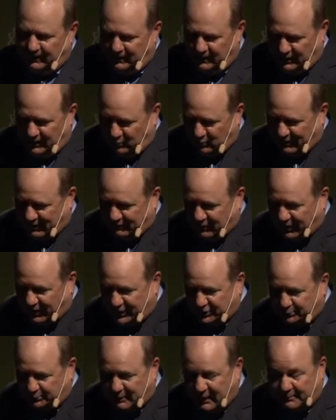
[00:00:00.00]
We'll have a
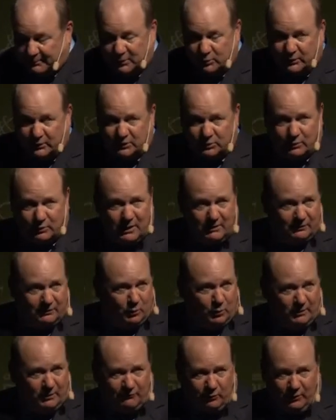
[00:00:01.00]
lunch break between 12 and
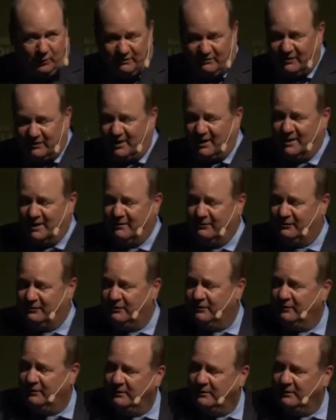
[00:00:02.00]
1:45.